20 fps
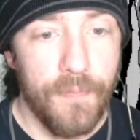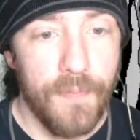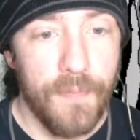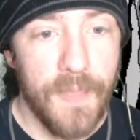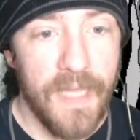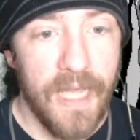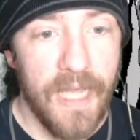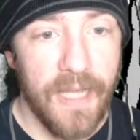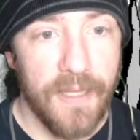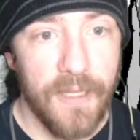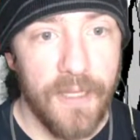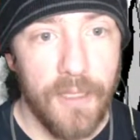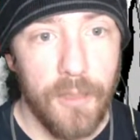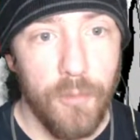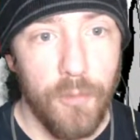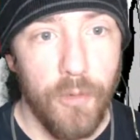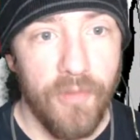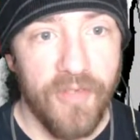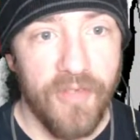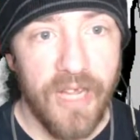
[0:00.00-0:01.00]
yeah,
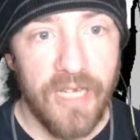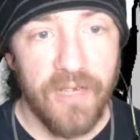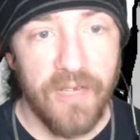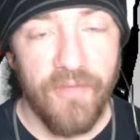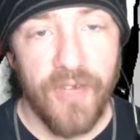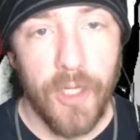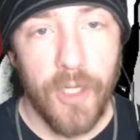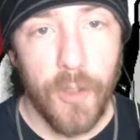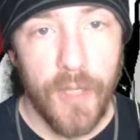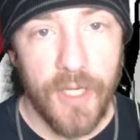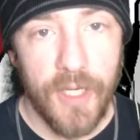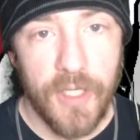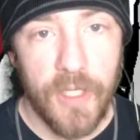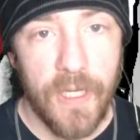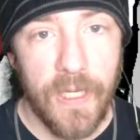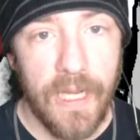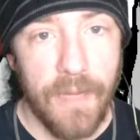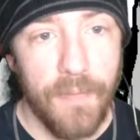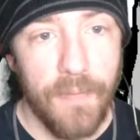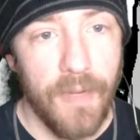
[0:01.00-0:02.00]
you would have gotten your video
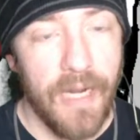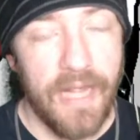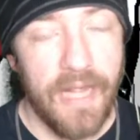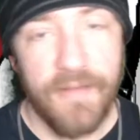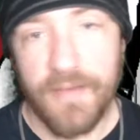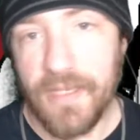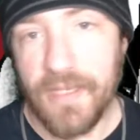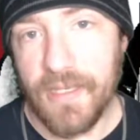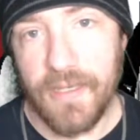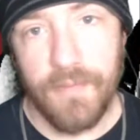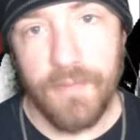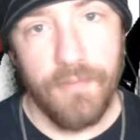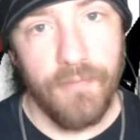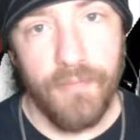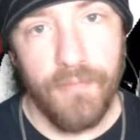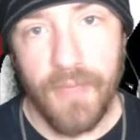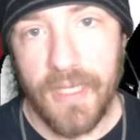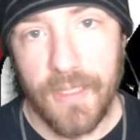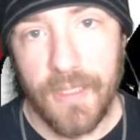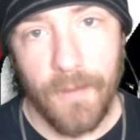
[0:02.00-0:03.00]
yesterday, but I was
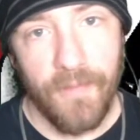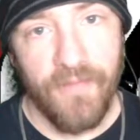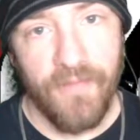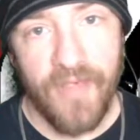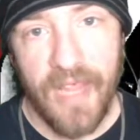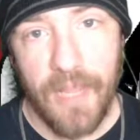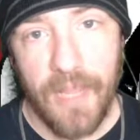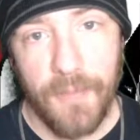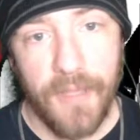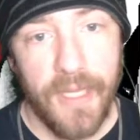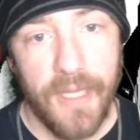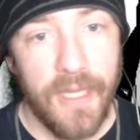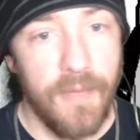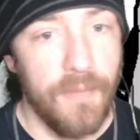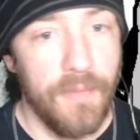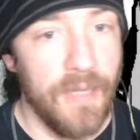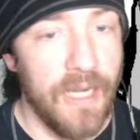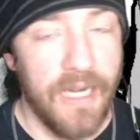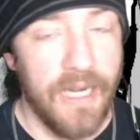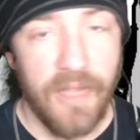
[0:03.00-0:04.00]
busy with family,
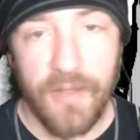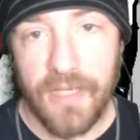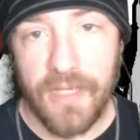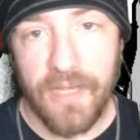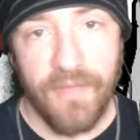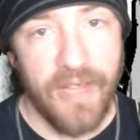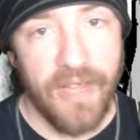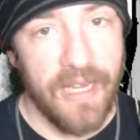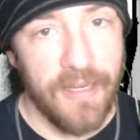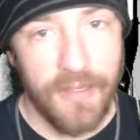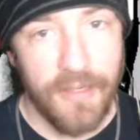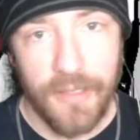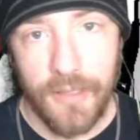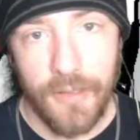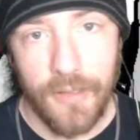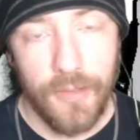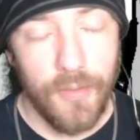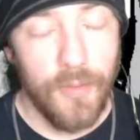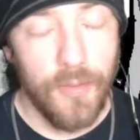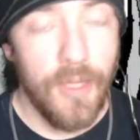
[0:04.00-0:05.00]
got other stuff I had to
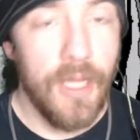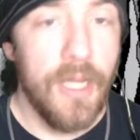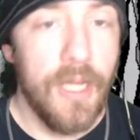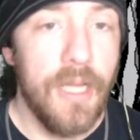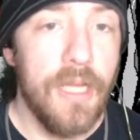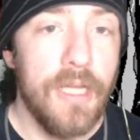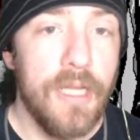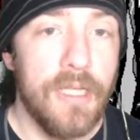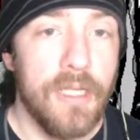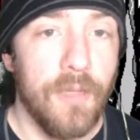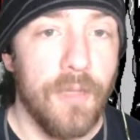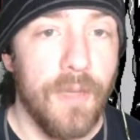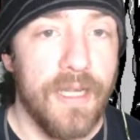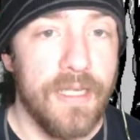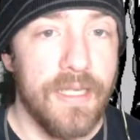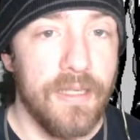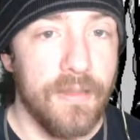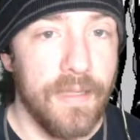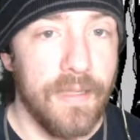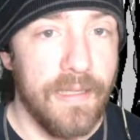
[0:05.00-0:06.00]
do. So
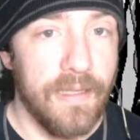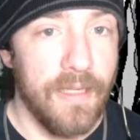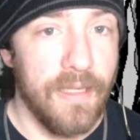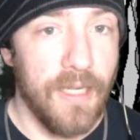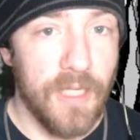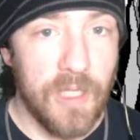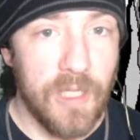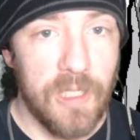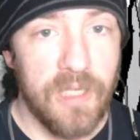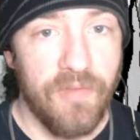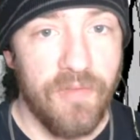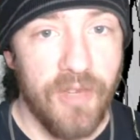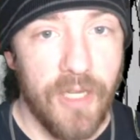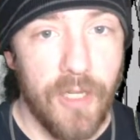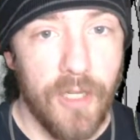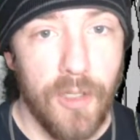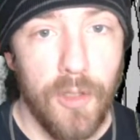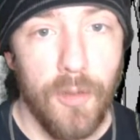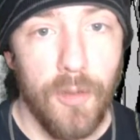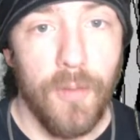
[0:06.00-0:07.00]
basically, yesterday's
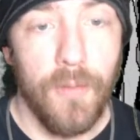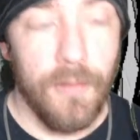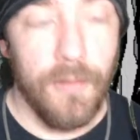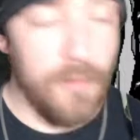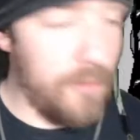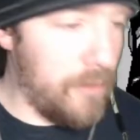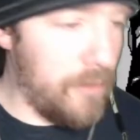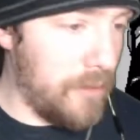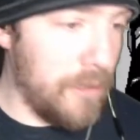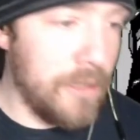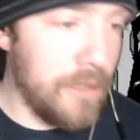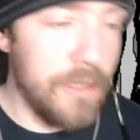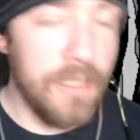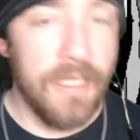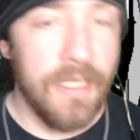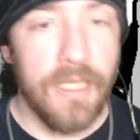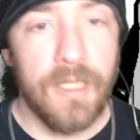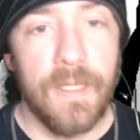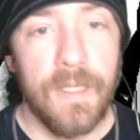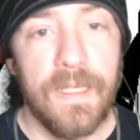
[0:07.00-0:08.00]
Doom
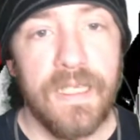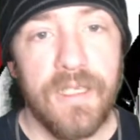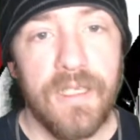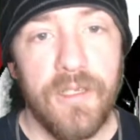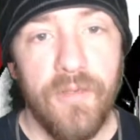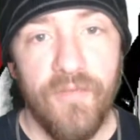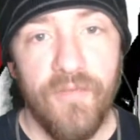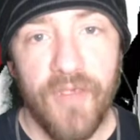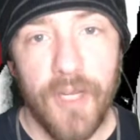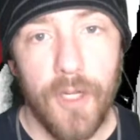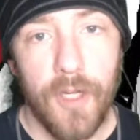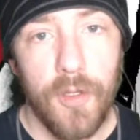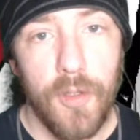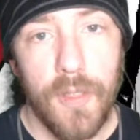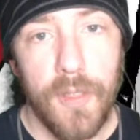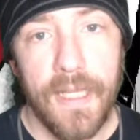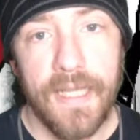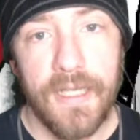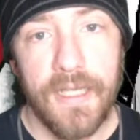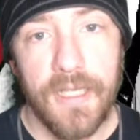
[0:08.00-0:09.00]
video
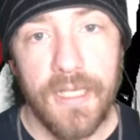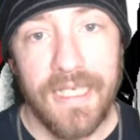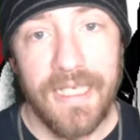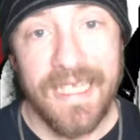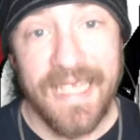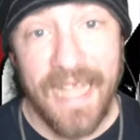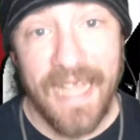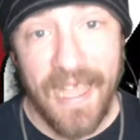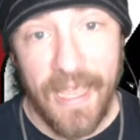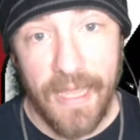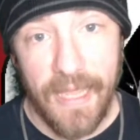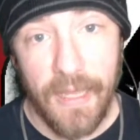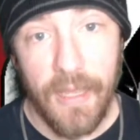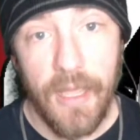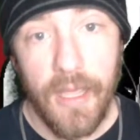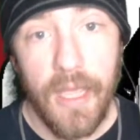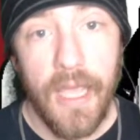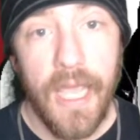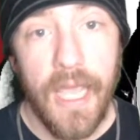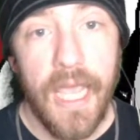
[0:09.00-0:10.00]
you get today,
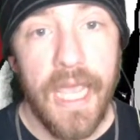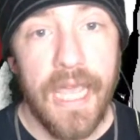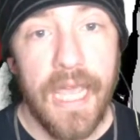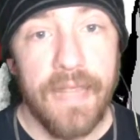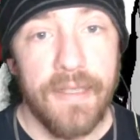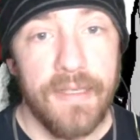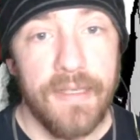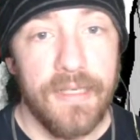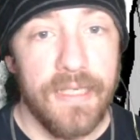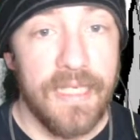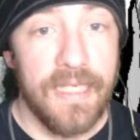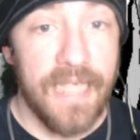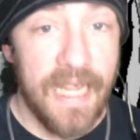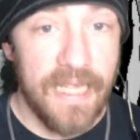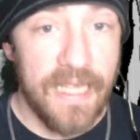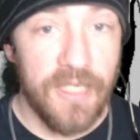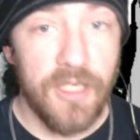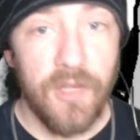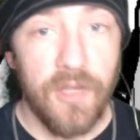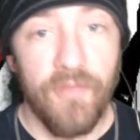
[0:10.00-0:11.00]
and then
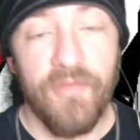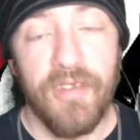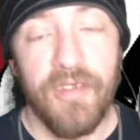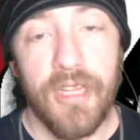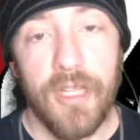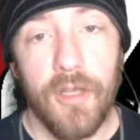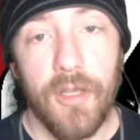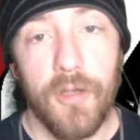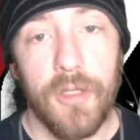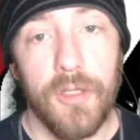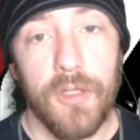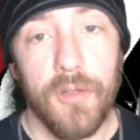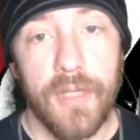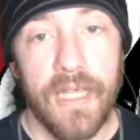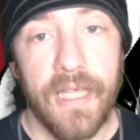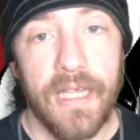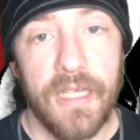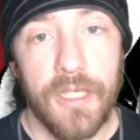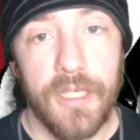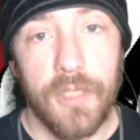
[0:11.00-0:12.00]
today's Doom video you'll
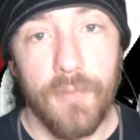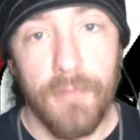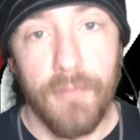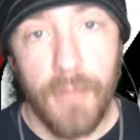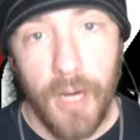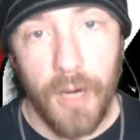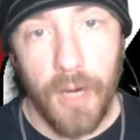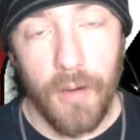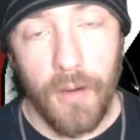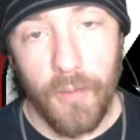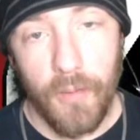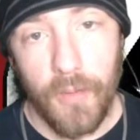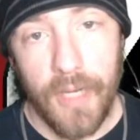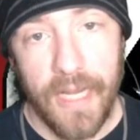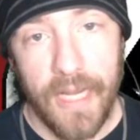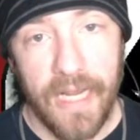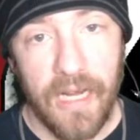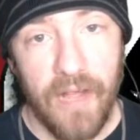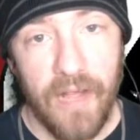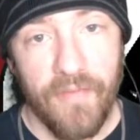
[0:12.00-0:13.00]
get tomorrow when
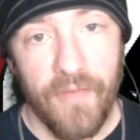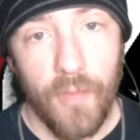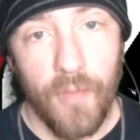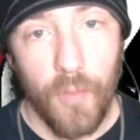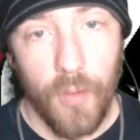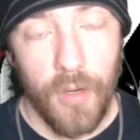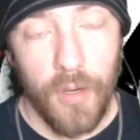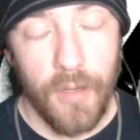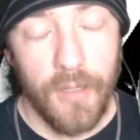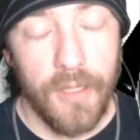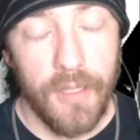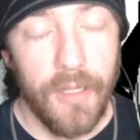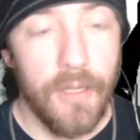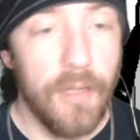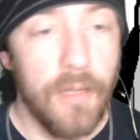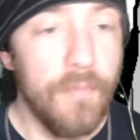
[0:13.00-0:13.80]
I get off of work.